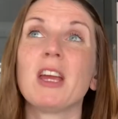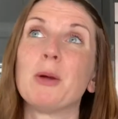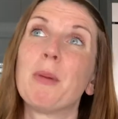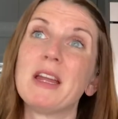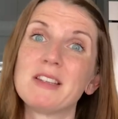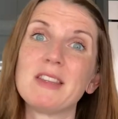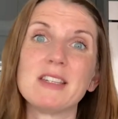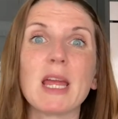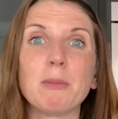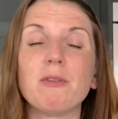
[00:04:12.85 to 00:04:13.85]
compared to the
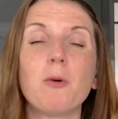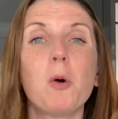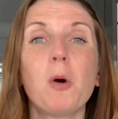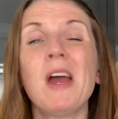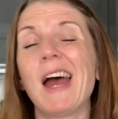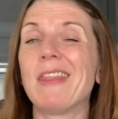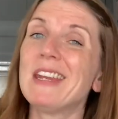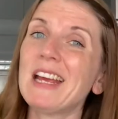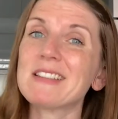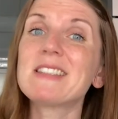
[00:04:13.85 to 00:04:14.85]
day before, and the
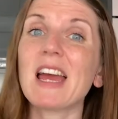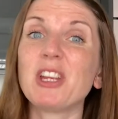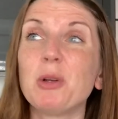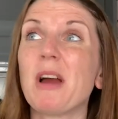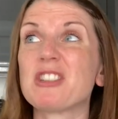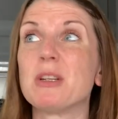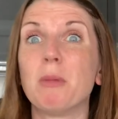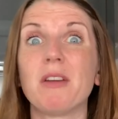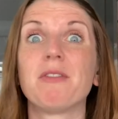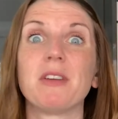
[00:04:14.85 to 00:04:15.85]
next day you actually
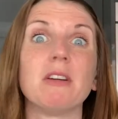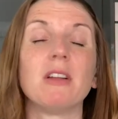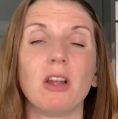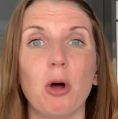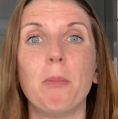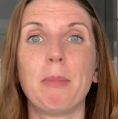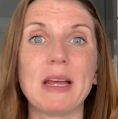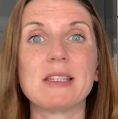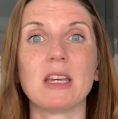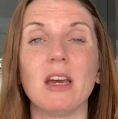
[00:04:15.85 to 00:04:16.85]
might feel a lot
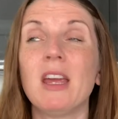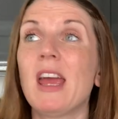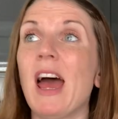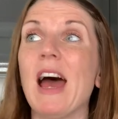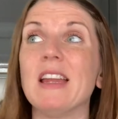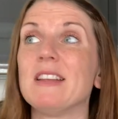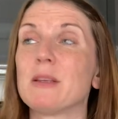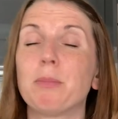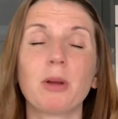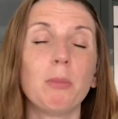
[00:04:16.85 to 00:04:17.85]
better. And it's a
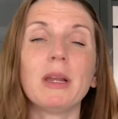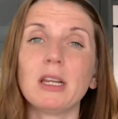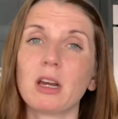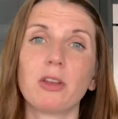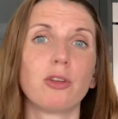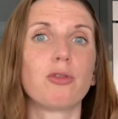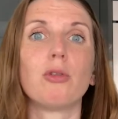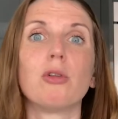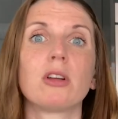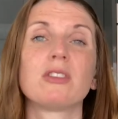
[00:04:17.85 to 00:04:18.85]
complete luck of the
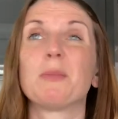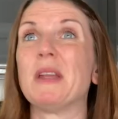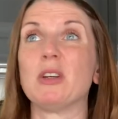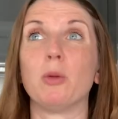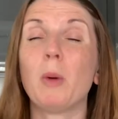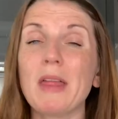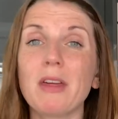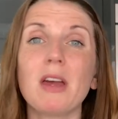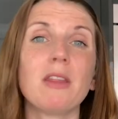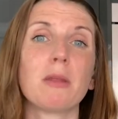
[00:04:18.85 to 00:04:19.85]
draw depending on the
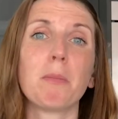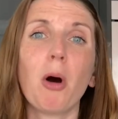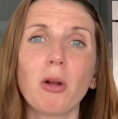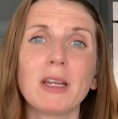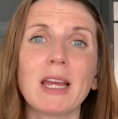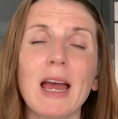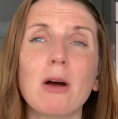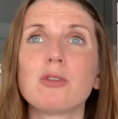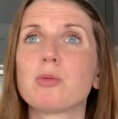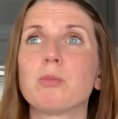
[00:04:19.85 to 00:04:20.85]
weather, the pollen
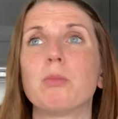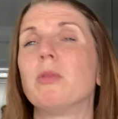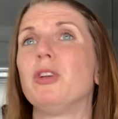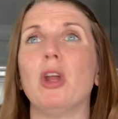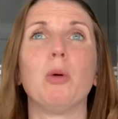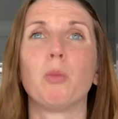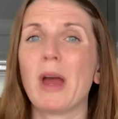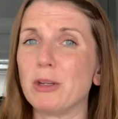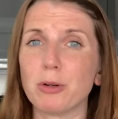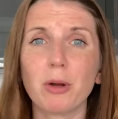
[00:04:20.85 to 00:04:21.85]
count, you know, where
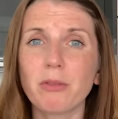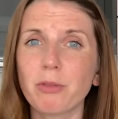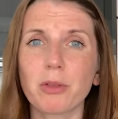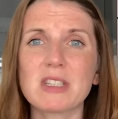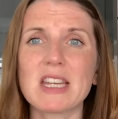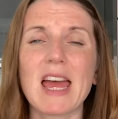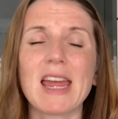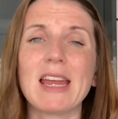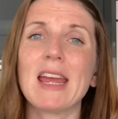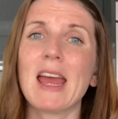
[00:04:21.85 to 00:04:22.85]
you're going for the
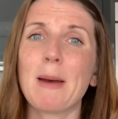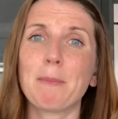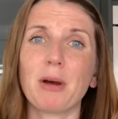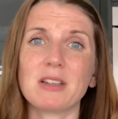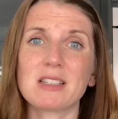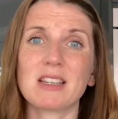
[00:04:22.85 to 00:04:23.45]
day, but